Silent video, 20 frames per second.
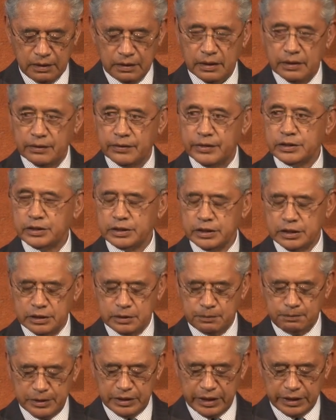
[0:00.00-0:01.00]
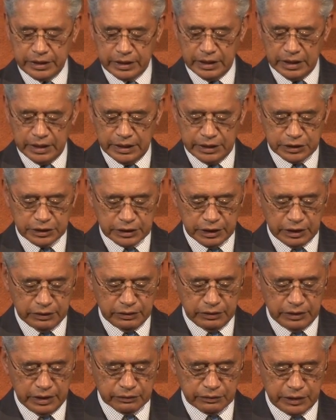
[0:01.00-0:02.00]
And this is particularly so
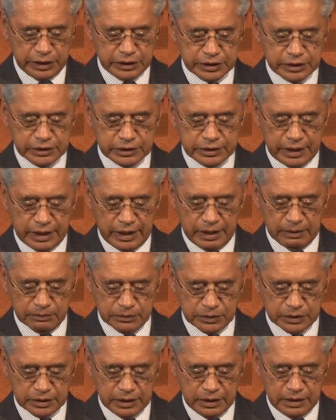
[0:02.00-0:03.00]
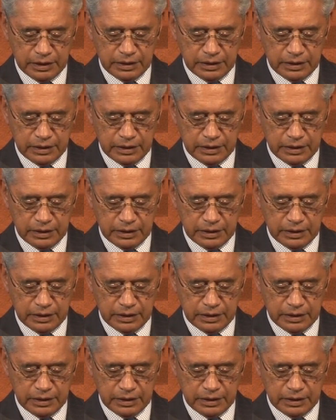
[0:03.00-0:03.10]
in recent times.